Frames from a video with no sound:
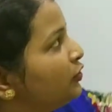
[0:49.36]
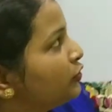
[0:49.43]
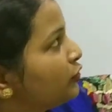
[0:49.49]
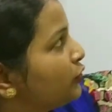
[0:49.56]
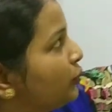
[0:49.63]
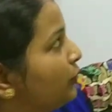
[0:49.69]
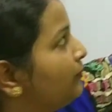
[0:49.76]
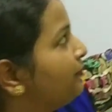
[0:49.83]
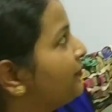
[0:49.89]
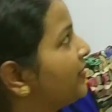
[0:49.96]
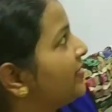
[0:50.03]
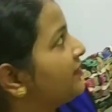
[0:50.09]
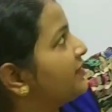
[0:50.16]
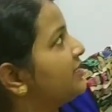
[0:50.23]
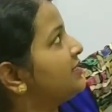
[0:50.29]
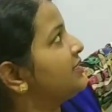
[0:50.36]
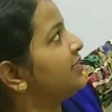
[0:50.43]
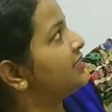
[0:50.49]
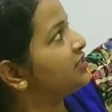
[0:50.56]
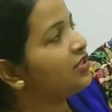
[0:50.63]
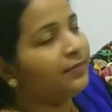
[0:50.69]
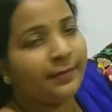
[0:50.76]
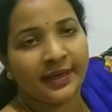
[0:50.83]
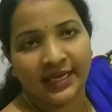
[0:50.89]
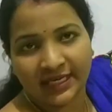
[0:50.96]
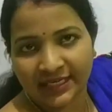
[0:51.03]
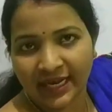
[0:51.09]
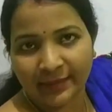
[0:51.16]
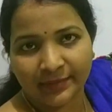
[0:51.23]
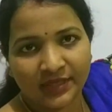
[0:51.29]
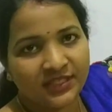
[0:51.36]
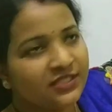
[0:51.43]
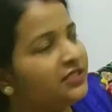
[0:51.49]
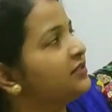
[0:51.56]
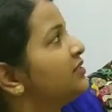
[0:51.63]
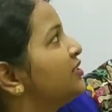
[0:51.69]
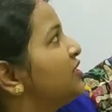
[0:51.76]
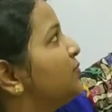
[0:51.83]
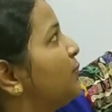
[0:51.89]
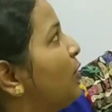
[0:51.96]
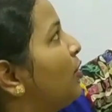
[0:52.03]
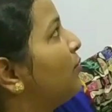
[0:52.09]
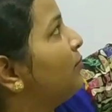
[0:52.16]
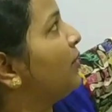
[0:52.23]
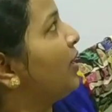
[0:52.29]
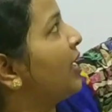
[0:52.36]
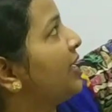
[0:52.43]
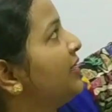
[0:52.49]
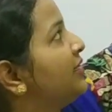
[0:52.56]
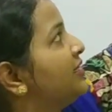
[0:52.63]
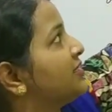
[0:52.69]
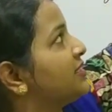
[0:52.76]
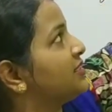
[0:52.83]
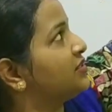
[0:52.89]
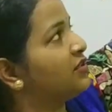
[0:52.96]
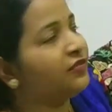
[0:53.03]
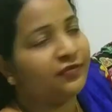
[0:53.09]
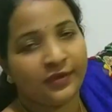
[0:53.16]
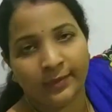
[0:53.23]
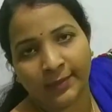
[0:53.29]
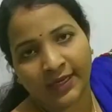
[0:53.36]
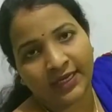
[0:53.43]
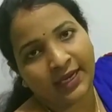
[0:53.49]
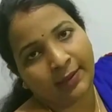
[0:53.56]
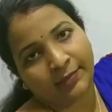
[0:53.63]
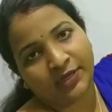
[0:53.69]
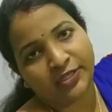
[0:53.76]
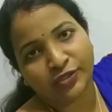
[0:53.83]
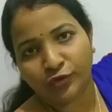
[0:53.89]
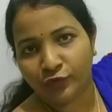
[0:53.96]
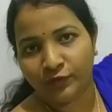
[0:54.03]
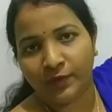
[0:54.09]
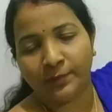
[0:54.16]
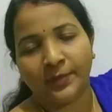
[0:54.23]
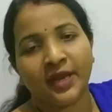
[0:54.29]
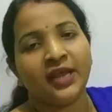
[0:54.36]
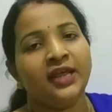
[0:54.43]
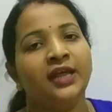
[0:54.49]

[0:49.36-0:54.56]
So this is the male gamete sperm and this is the female gamete ovum.